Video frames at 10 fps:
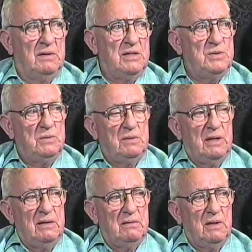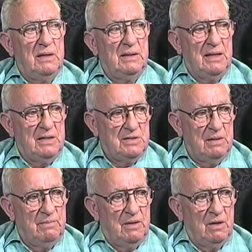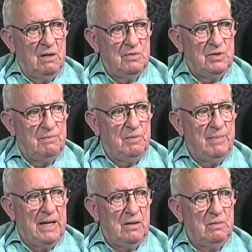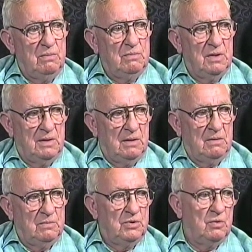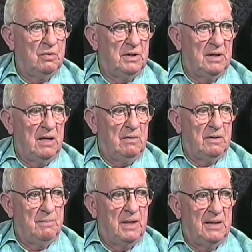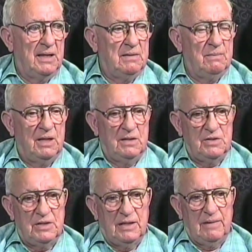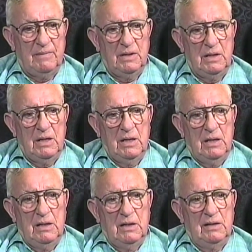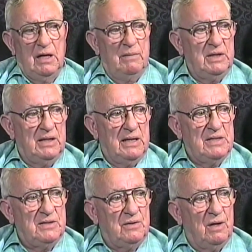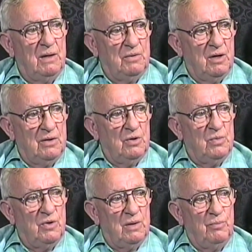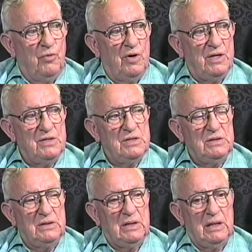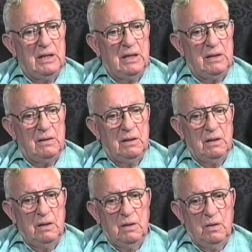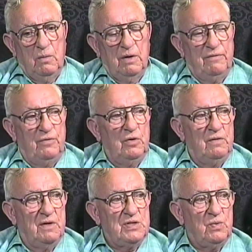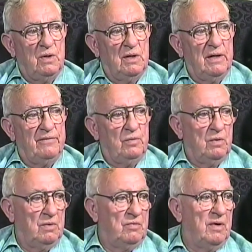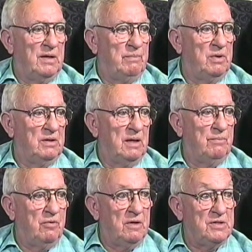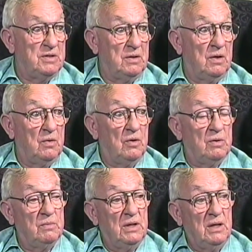these guys had been all shipped back to their to Okinawa by that by this time. The army guys had all gone home on points, and what few of us were left were trying to build up points to go home,